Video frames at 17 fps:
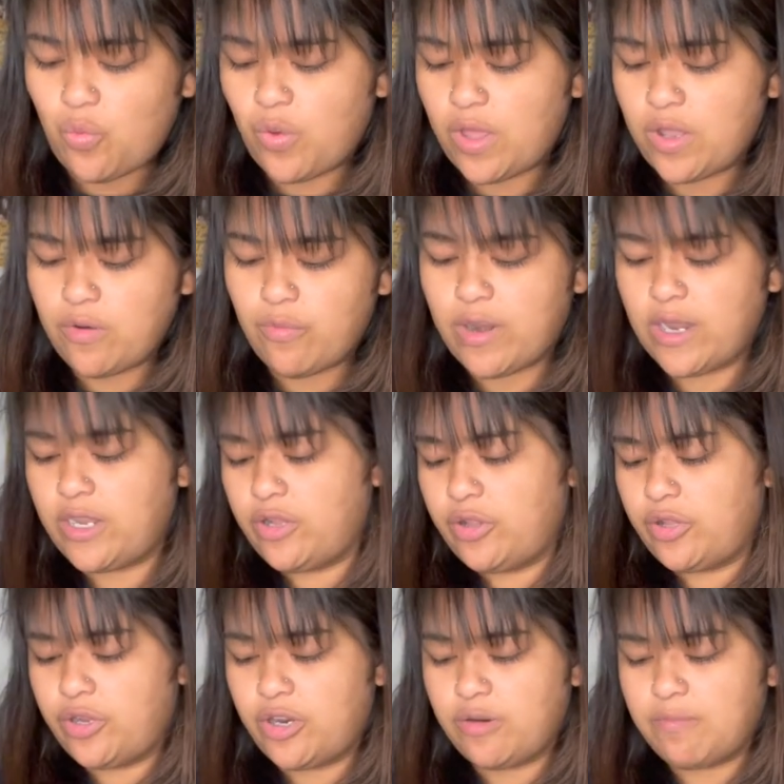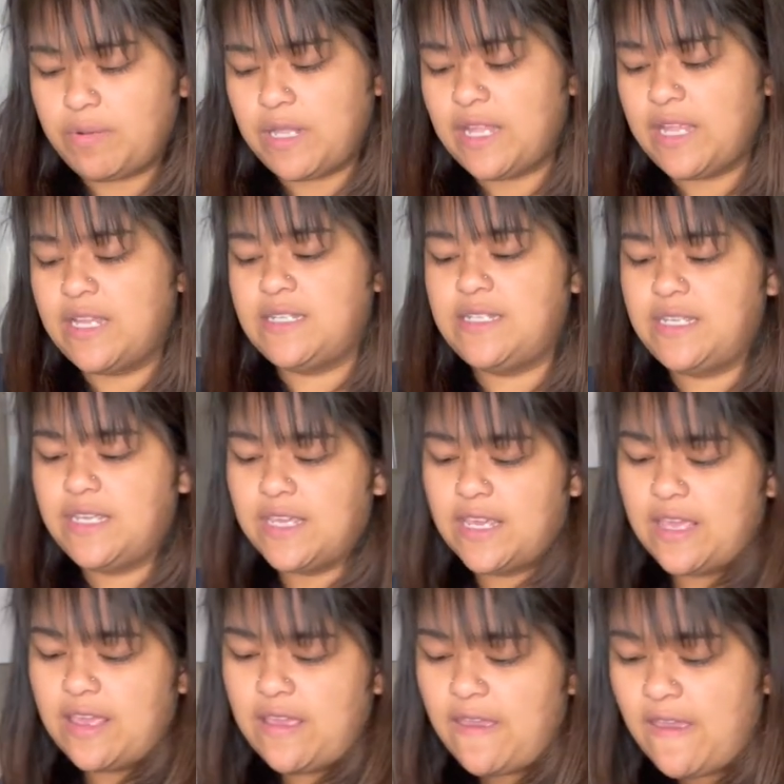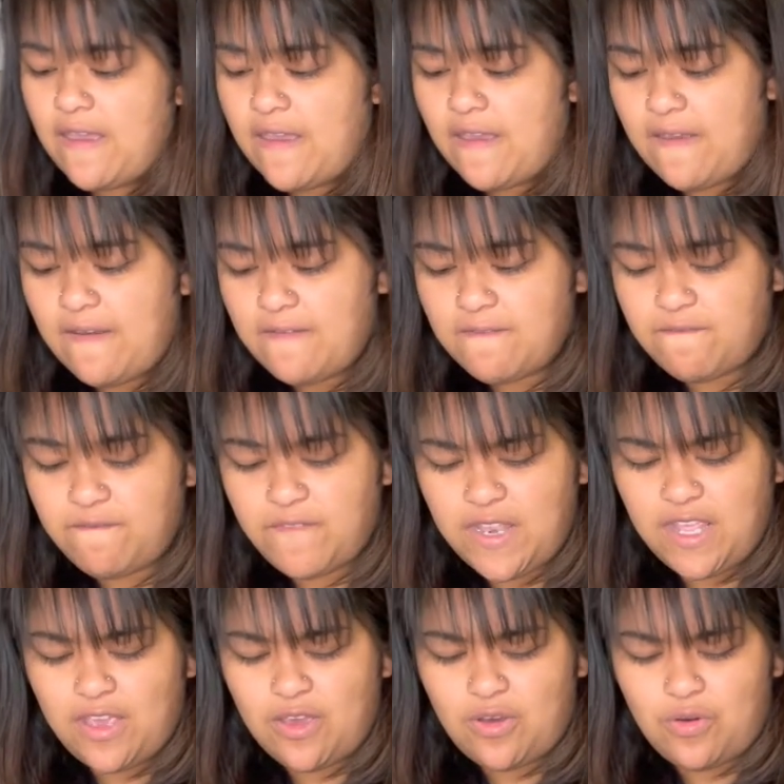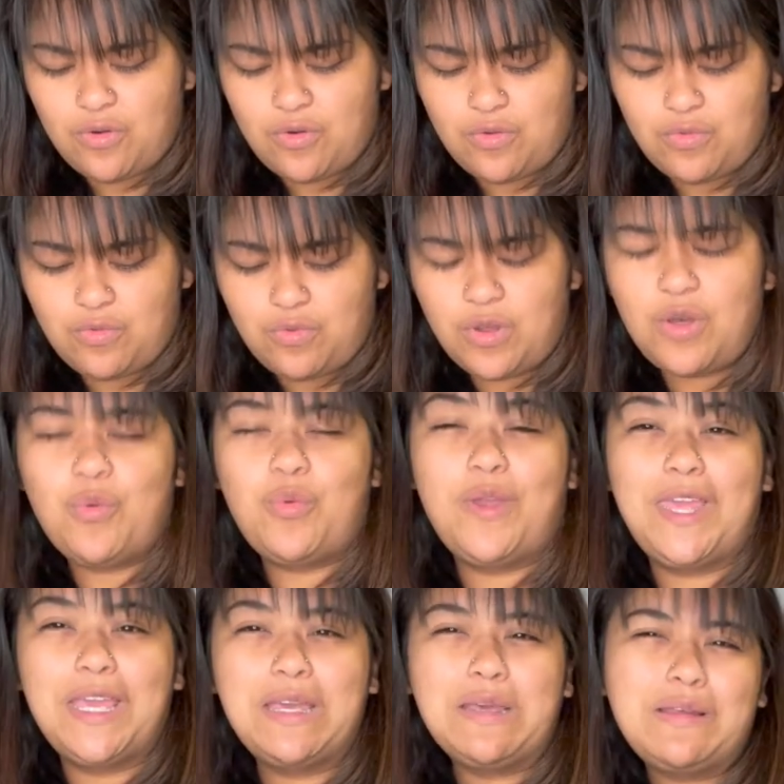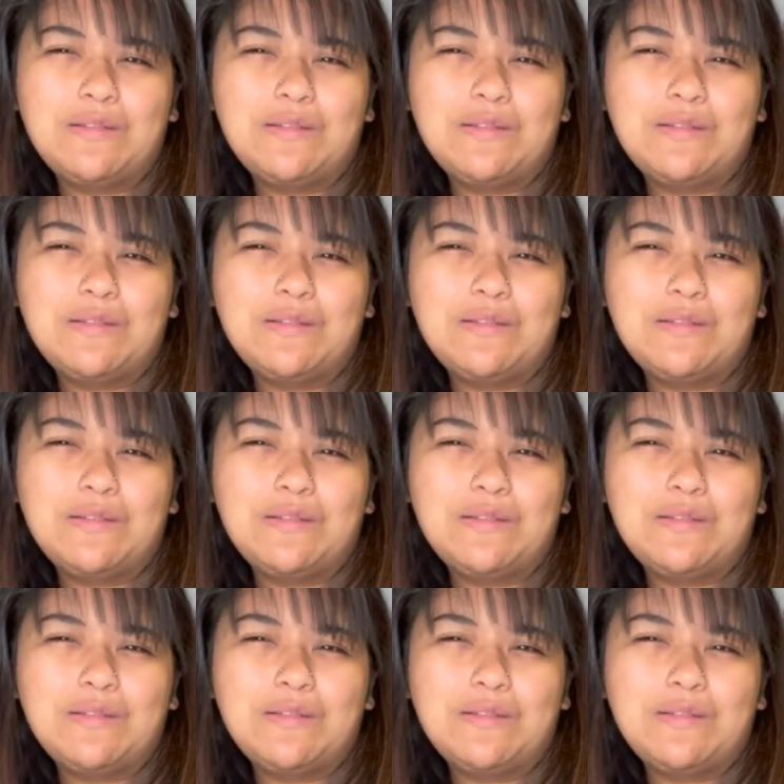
one regular planting video a week.